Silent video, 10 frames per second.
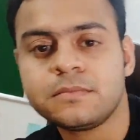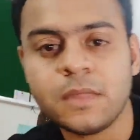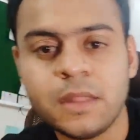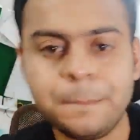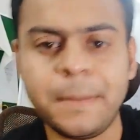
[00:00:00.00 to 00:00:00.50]

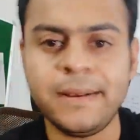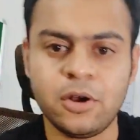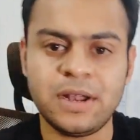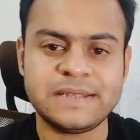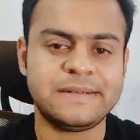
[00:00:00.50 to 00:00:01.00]
Might
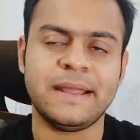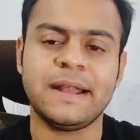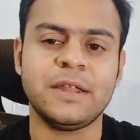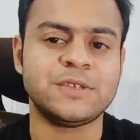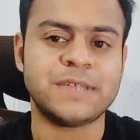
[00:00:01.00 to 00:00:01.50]
not necessarily
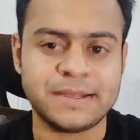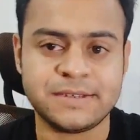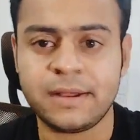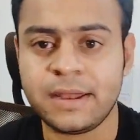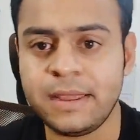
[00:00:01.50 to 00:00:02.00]
get you sales
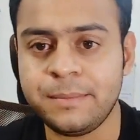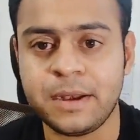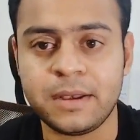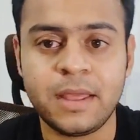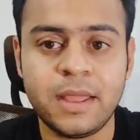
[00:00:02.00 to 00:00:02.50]
directly,
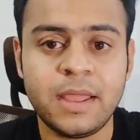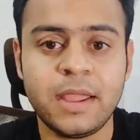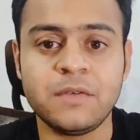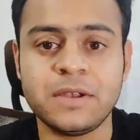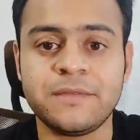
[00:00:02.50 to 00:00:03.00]
but
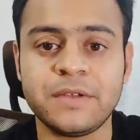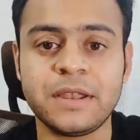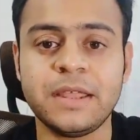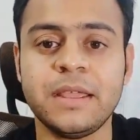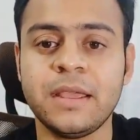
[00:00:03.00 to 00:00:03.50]
it will
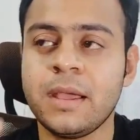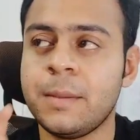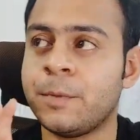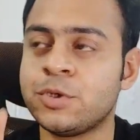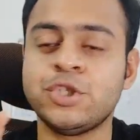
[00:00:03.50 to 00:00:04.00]
definitely
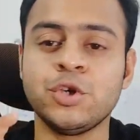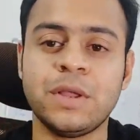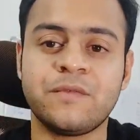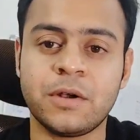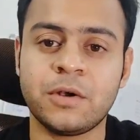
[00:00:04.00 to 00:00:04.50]
put you
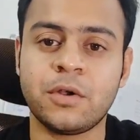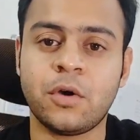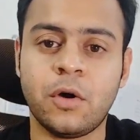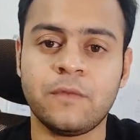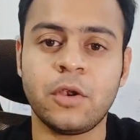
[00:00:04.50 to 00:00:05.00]
in front
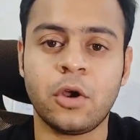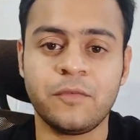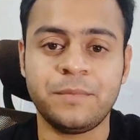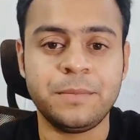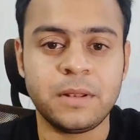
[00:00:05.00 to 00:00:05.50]
of a lot of people.